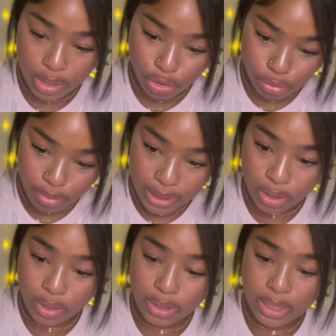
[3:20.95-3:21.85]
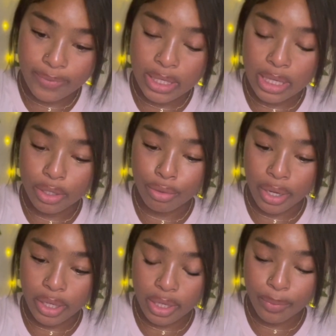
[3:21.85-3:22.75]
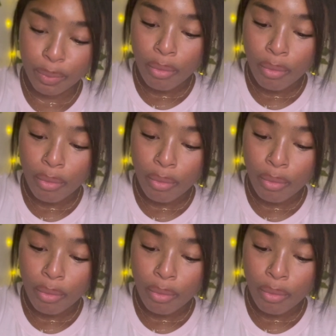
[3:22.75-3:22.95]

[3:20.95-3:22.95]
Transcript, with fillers: June 23rd. Save the date, you already know.